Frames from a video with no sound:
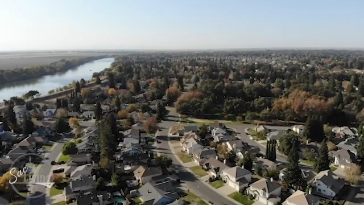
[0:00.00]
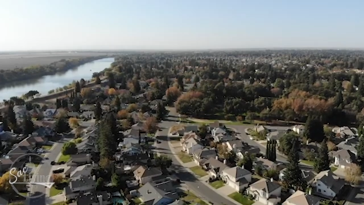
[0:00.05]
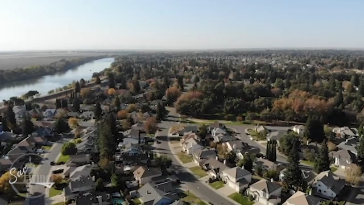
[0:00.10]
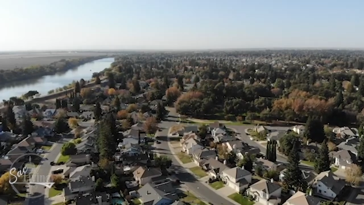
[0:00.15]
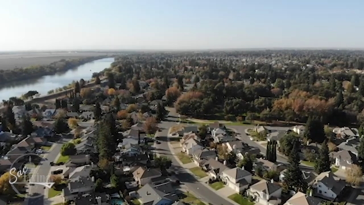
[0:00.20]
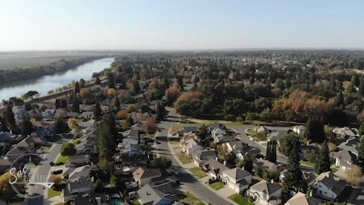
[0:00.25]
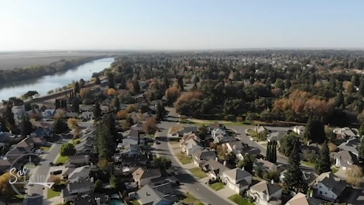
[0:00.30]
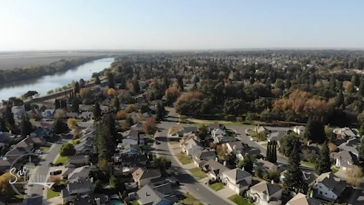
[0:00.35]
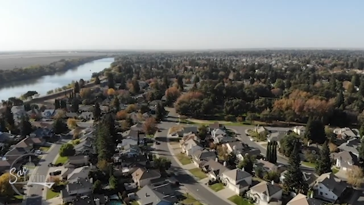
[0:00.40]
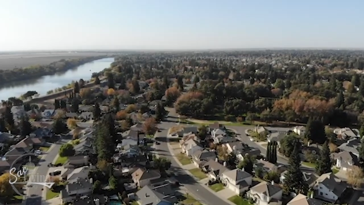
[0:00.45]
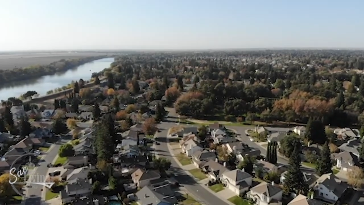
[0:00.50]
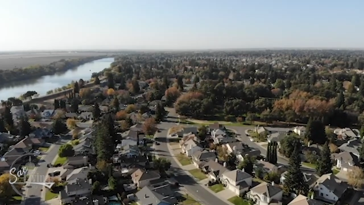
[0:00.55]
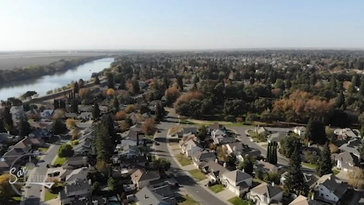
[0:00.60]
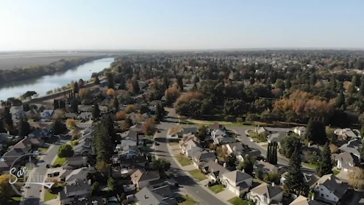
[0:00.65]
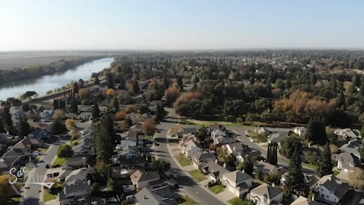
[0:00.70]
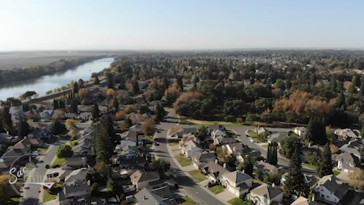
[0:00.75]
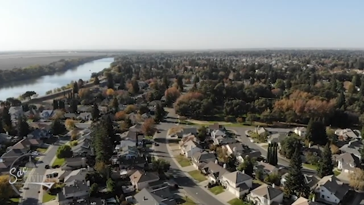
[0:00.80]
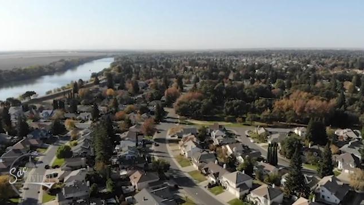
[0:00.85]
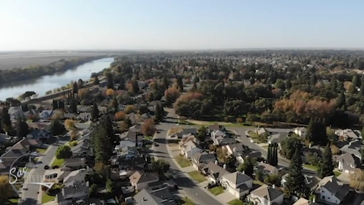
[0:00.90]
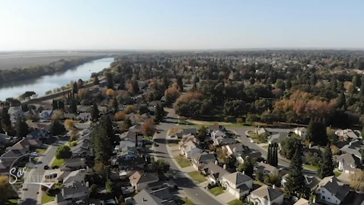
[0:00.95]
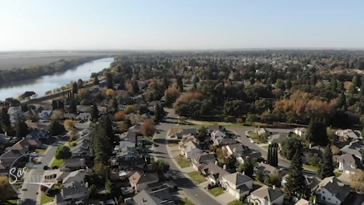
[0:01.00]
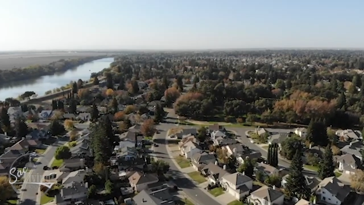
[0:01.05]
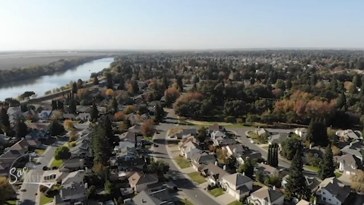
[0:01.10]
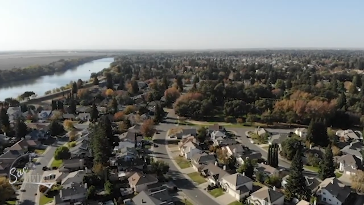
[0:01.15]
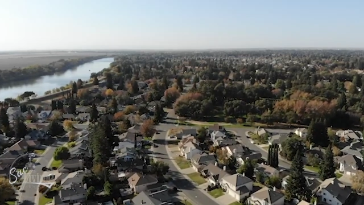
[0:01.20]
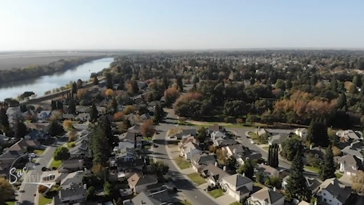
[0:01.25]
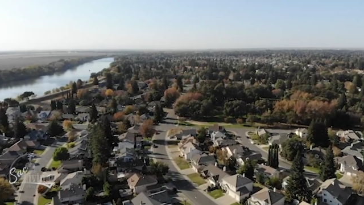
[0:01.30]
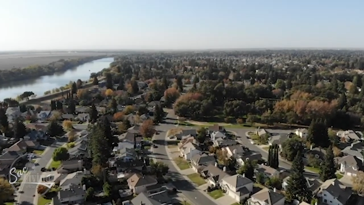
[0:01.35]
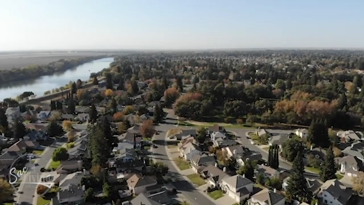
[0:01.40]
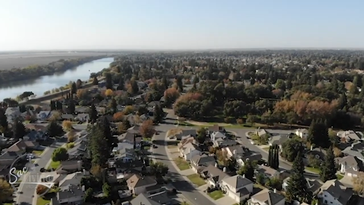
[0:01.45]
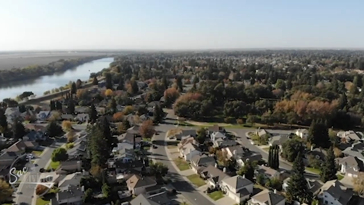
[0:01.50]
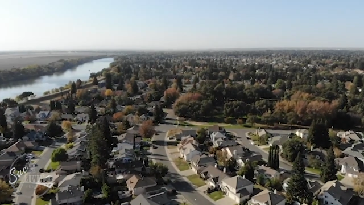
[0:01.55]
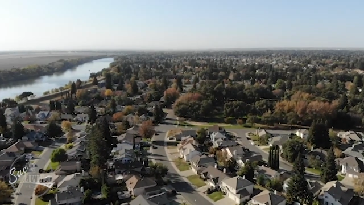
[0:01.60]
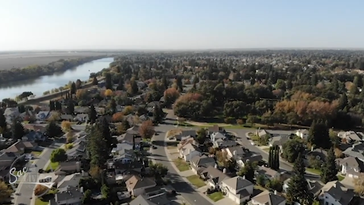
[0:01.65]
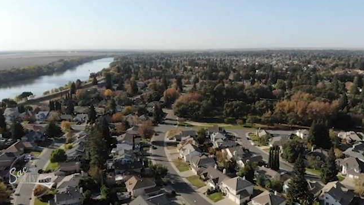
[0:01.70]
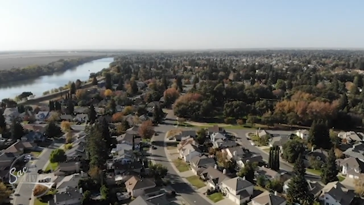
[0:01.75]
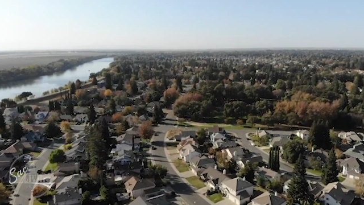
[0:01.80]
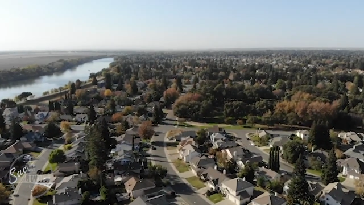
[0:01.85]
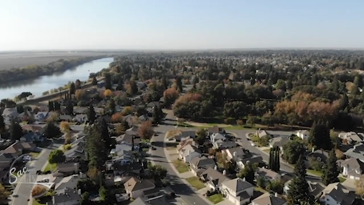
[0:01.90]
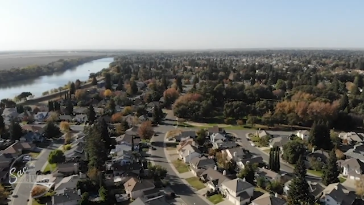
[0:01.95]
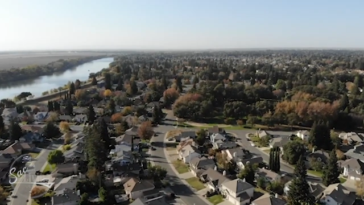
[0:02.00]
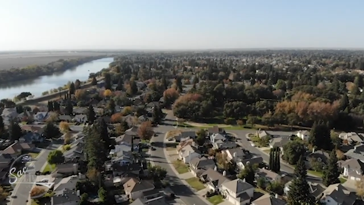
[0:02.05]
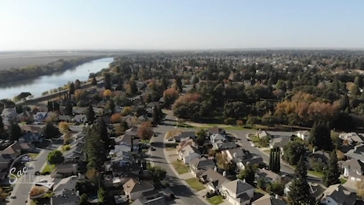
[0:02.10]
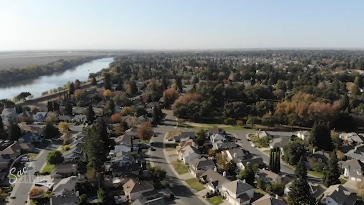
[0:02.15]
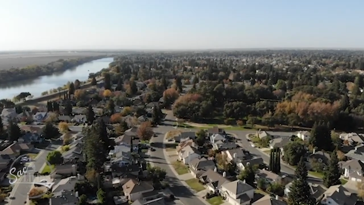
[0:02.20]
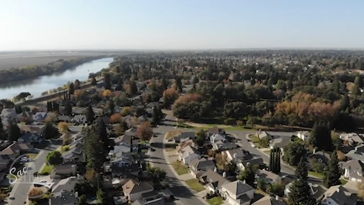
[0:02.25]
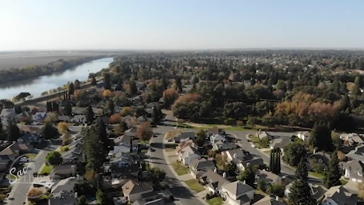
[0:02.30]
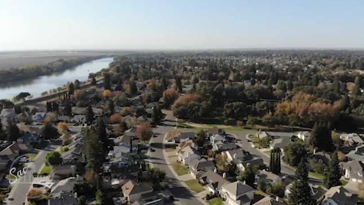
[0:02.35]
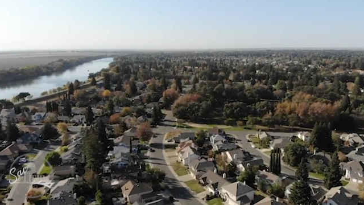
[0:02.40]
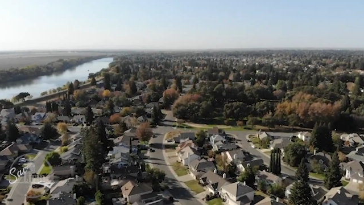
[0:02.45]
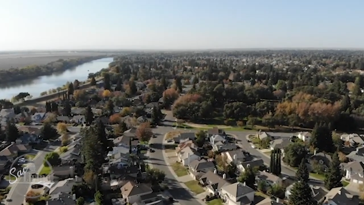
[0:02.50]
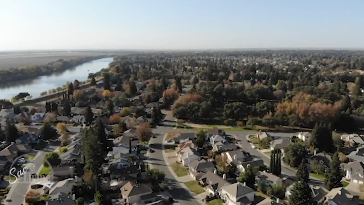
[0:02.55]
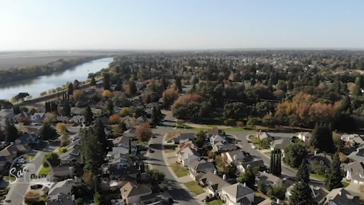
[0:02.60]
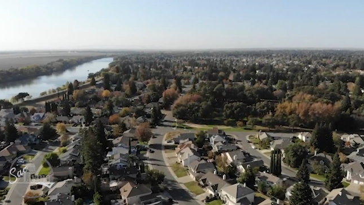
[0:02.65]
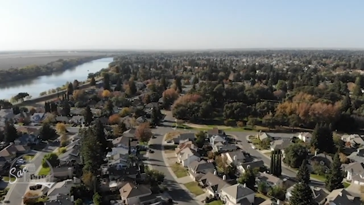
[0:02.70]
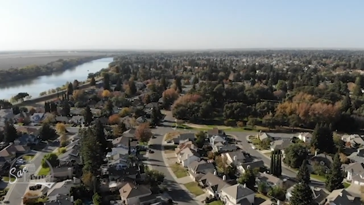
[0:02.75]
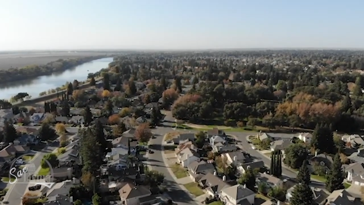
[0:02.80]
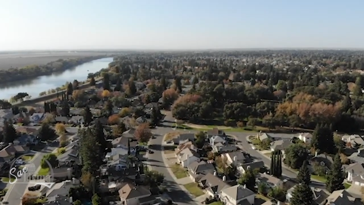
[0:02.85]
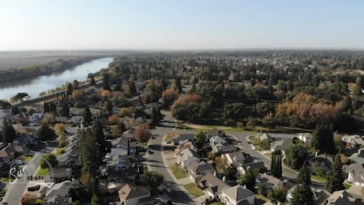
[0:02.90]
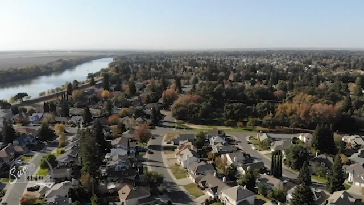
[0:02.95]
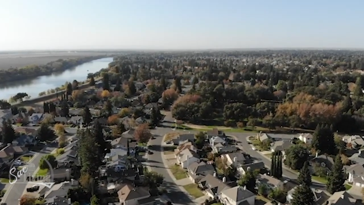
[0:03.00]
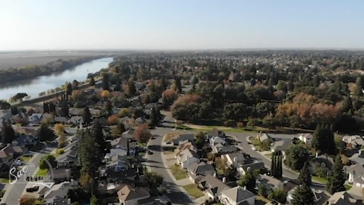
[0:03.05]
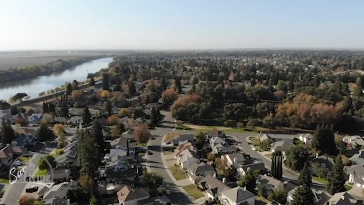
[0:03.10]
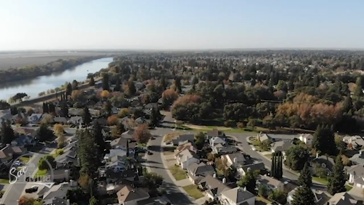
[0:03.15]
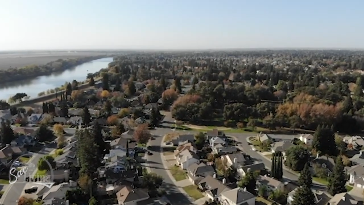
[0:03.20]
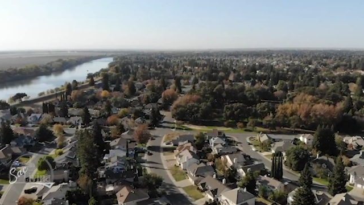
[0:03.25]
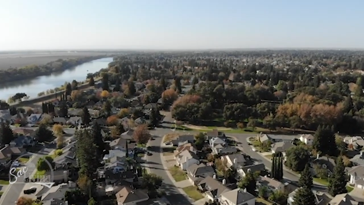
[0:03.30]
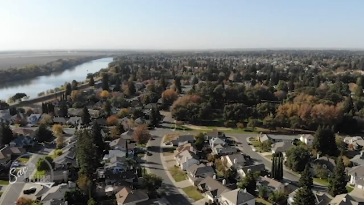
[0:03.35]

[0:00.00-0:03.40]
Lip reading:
(no speaker visible)